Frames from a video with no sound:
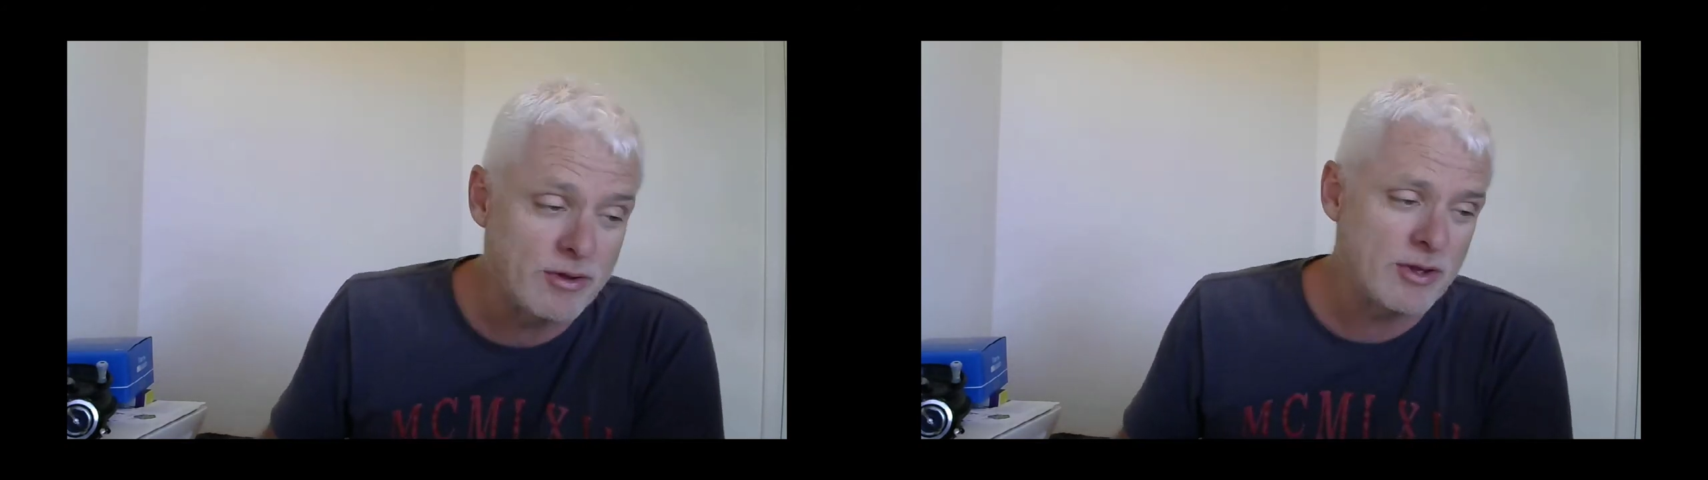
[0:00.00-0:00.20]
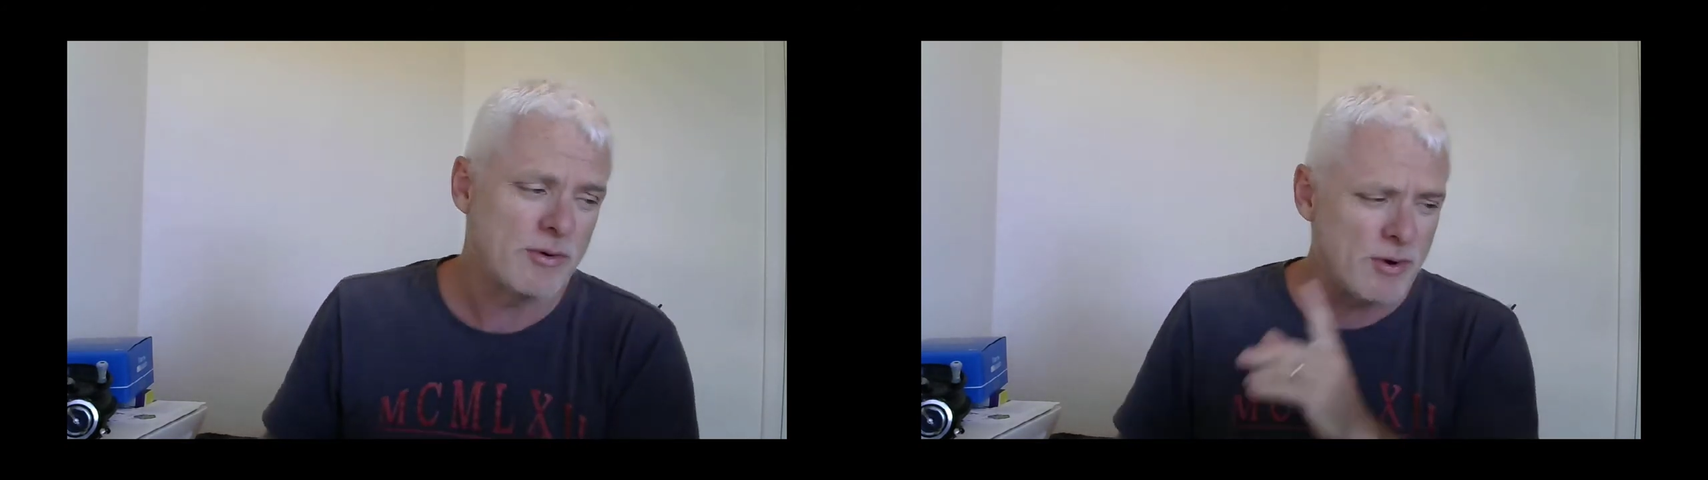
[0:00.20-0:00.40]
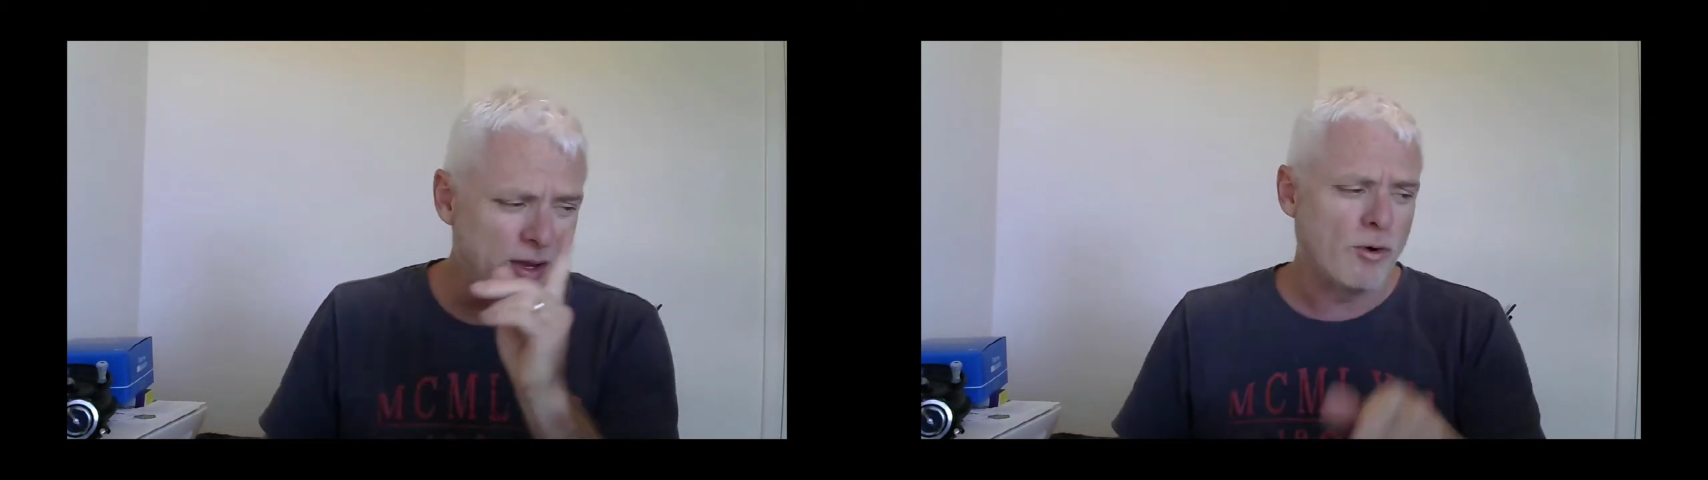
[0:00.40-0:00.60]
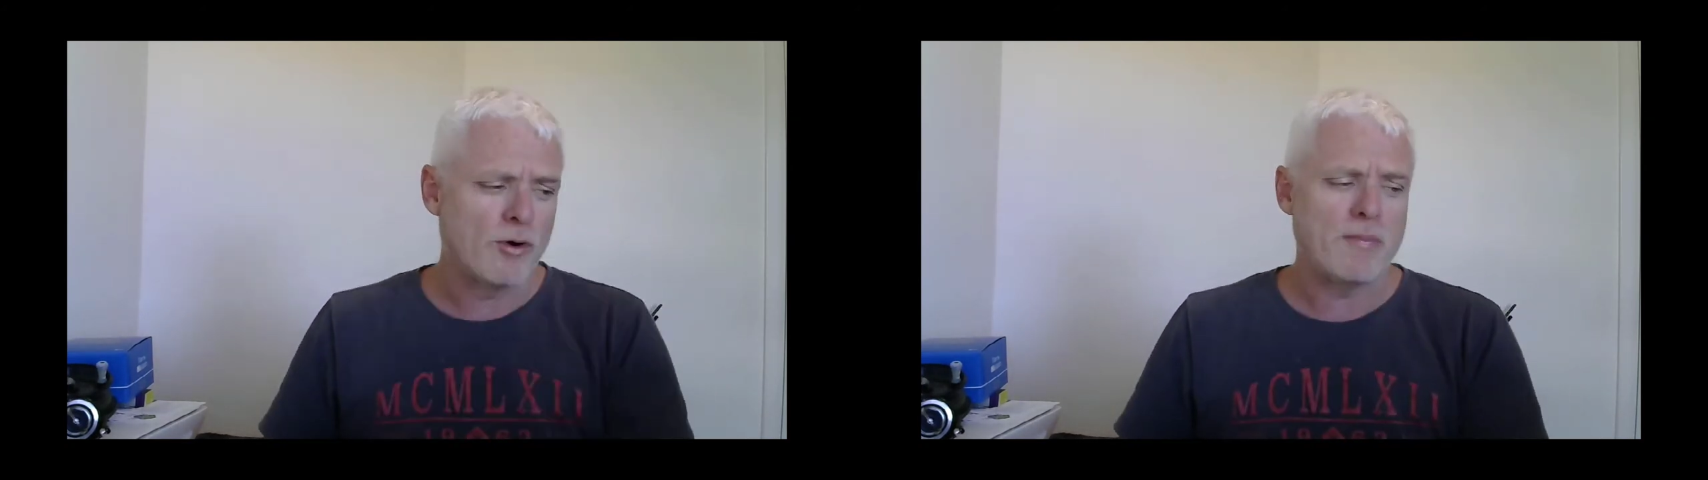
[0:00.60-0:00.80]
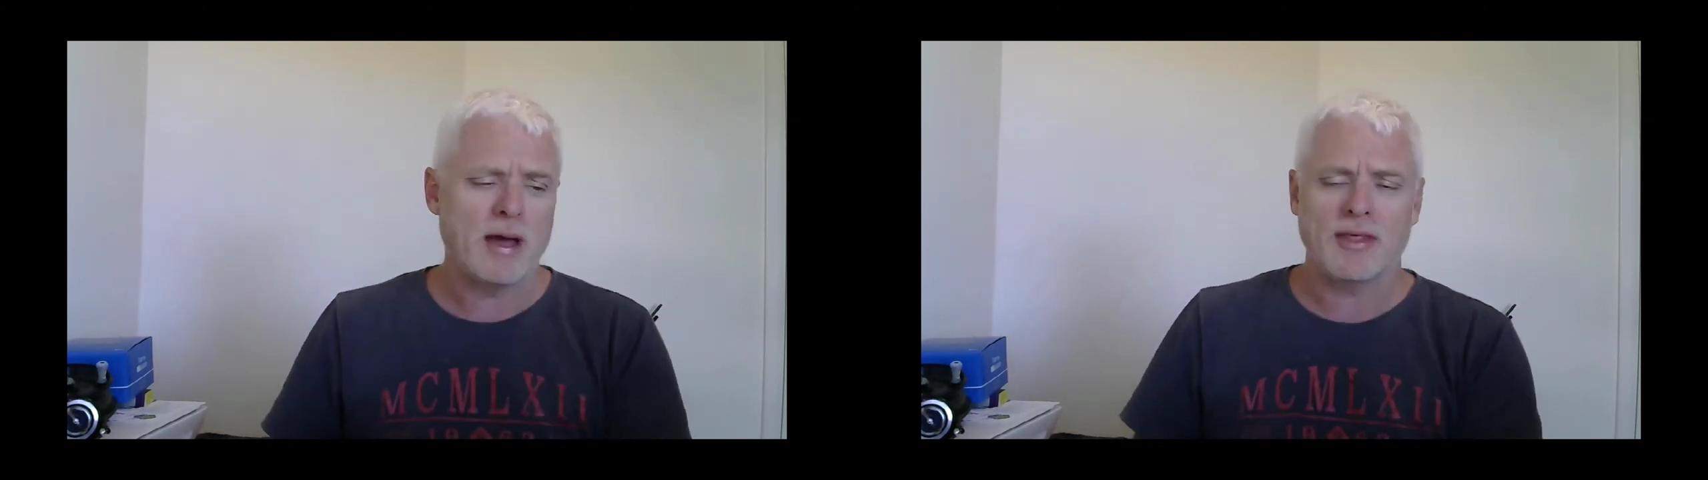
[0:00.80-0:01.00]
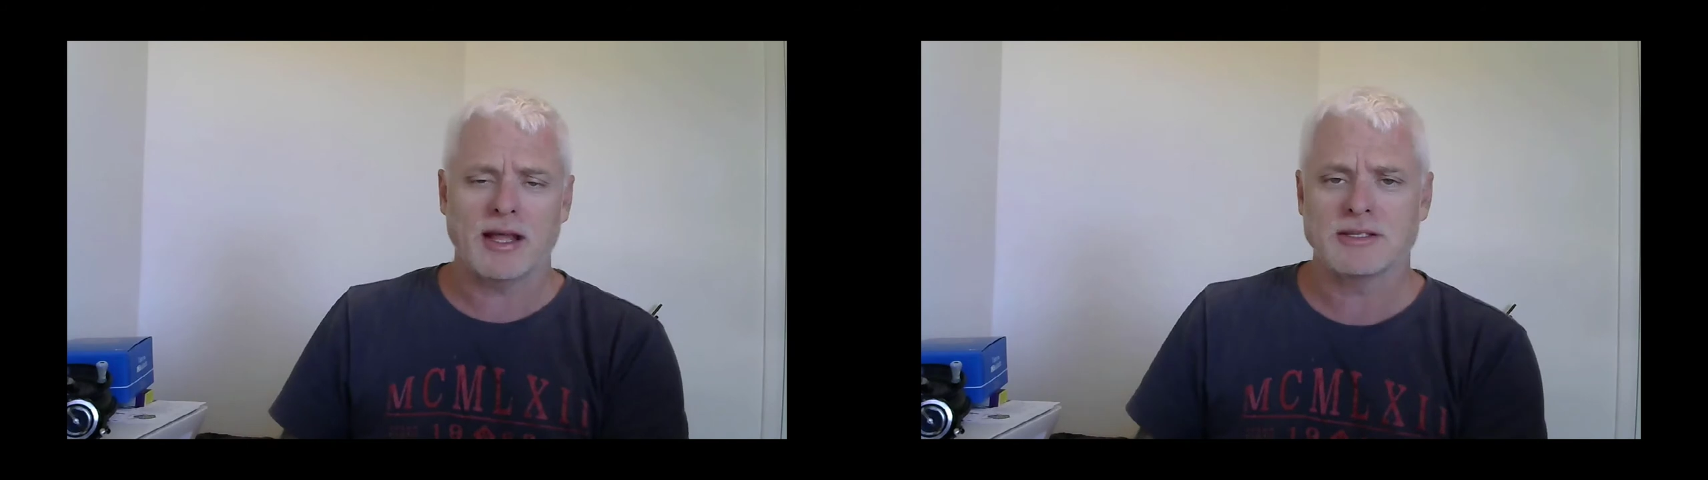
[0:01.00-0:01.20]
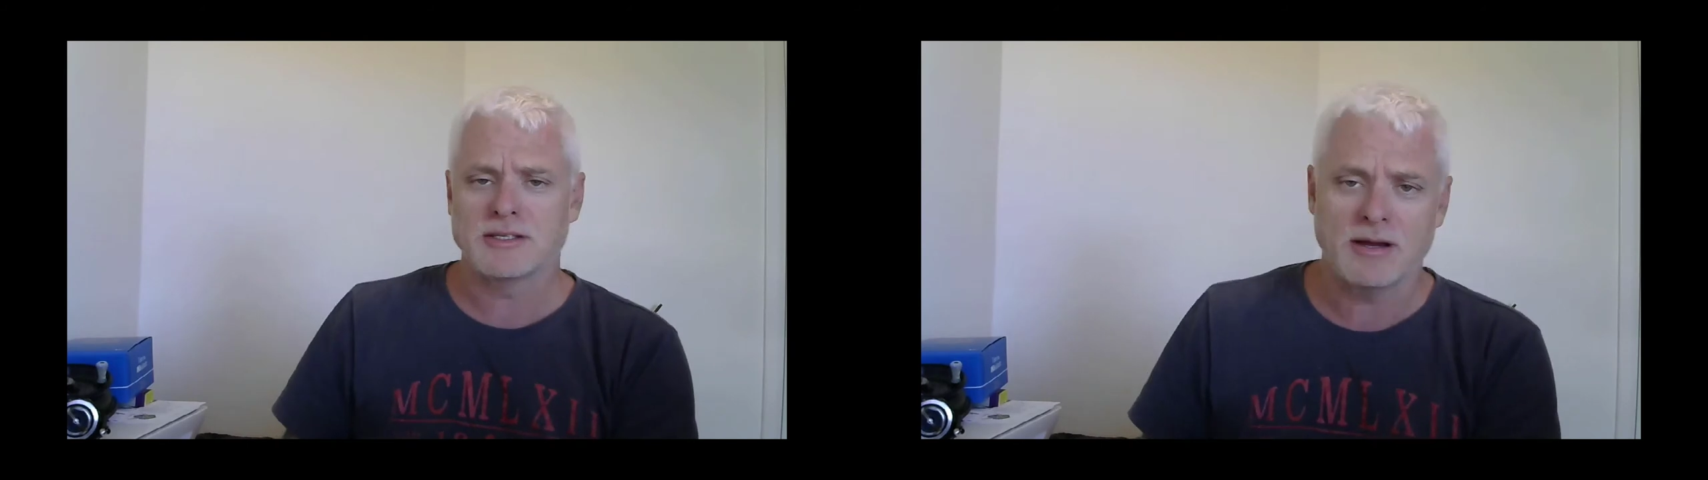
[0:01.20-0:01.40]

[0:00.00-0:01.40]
You can read more about that.